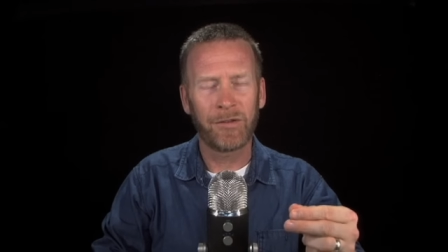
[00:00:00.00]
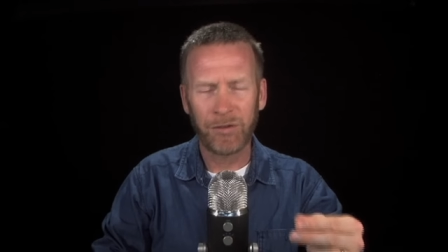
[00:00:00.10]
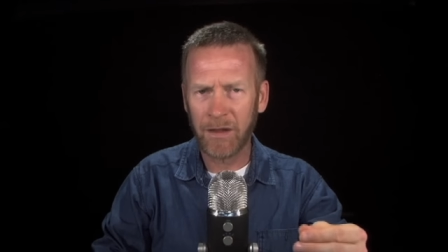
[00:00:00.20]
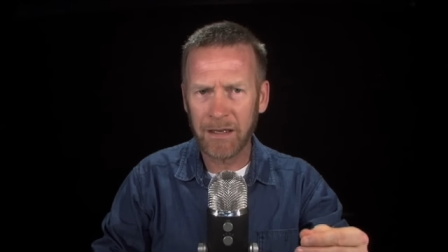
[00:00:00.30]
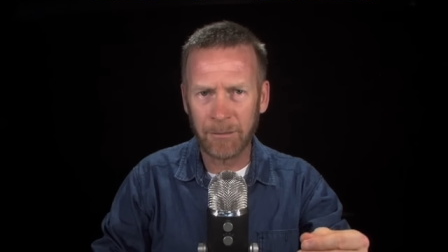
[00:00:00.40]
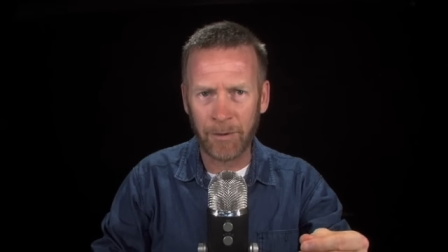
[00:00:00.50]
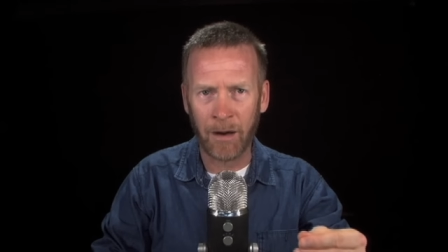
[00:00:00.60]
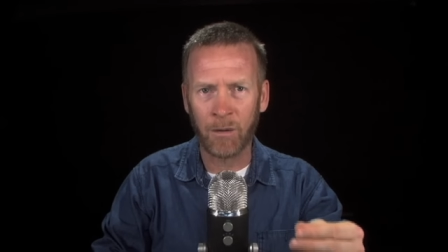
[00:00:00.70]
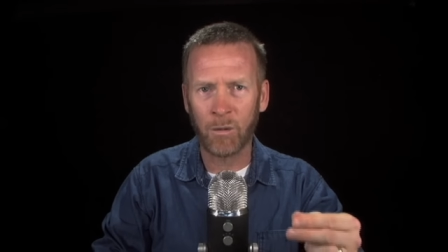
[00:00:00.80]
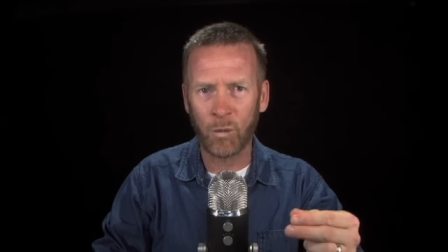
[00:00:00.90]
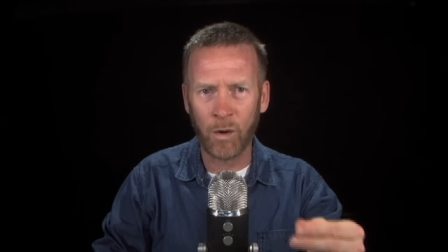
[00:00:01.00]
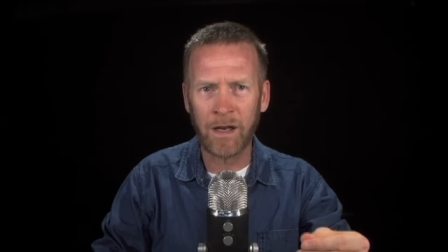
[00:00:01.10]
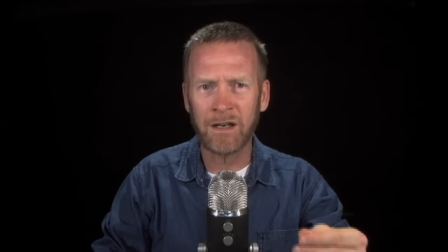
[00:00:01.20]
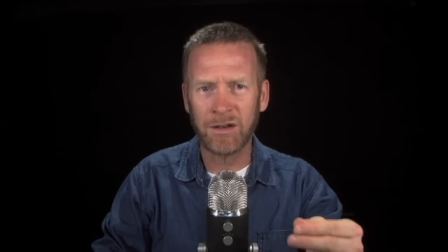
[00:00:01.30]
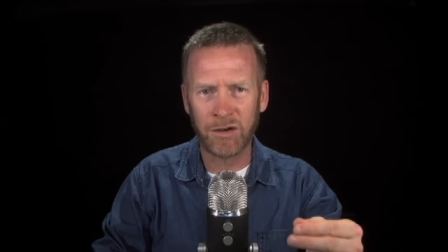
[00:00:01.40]
think about
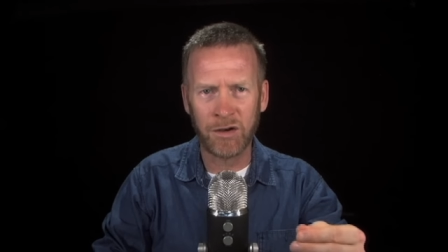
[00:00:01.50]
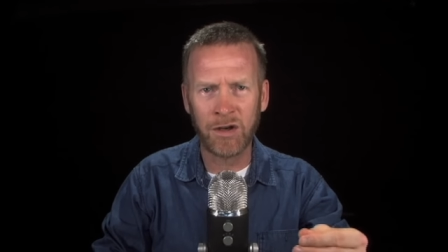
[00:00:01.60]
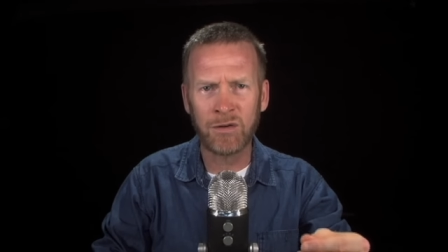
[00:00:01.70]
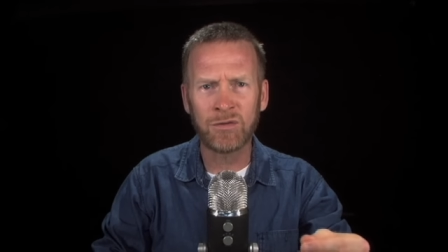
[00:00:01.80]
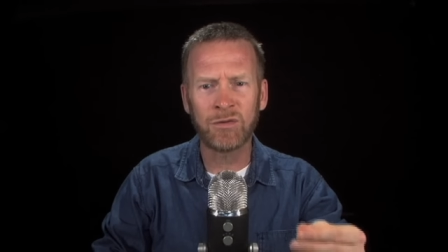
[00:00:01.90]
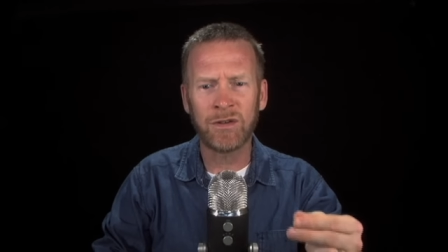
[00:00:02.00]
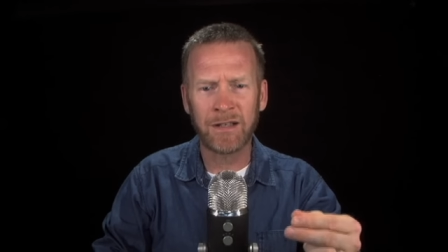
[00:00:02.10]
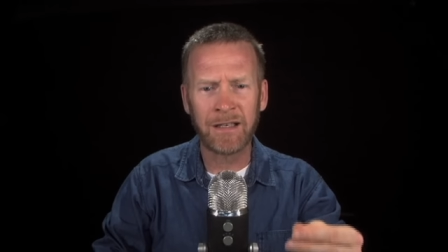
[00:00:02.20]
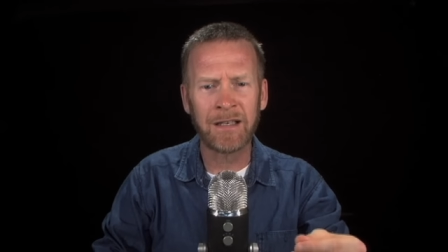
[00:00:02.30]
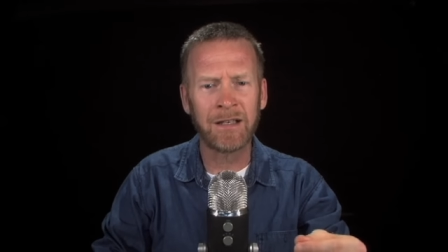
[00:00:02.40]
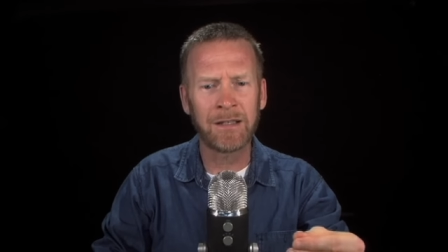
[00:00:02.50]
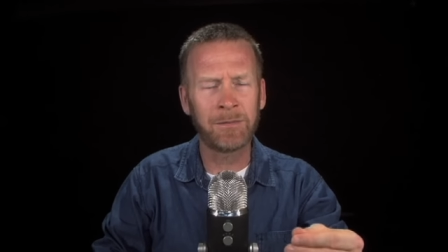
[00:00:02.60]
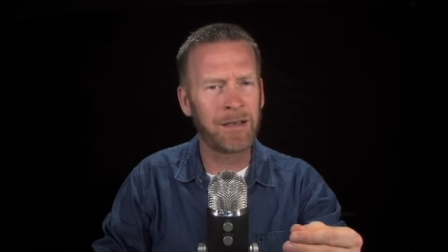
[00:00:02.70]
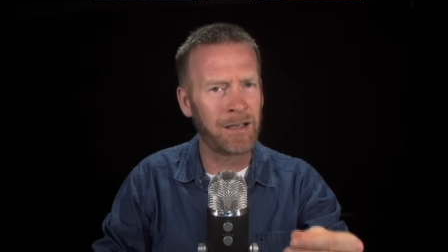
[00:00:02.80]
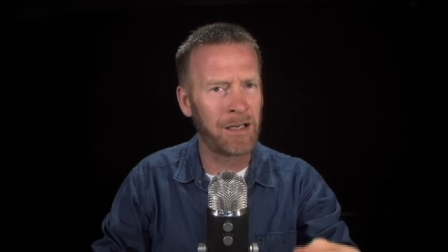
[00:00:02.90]
what you need to
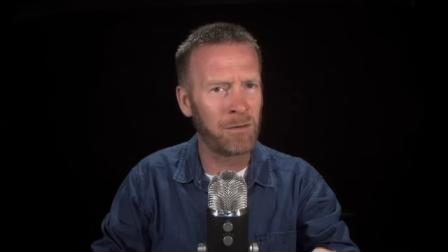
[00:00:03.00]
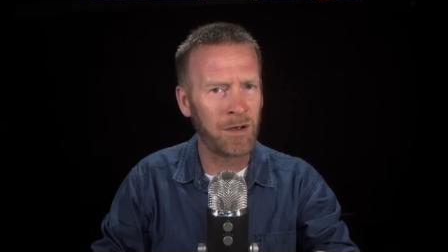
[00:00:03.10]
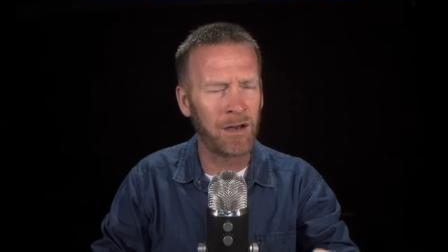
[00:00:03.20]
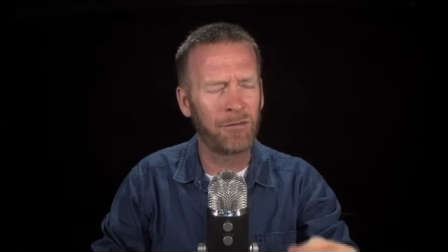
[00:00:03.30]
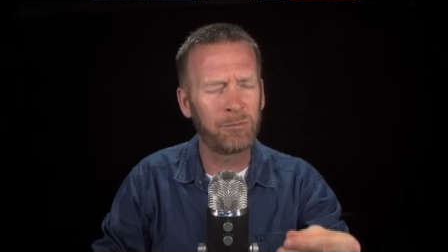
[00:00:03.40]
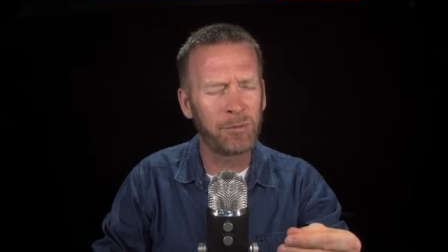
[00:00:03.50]
be getting rid of.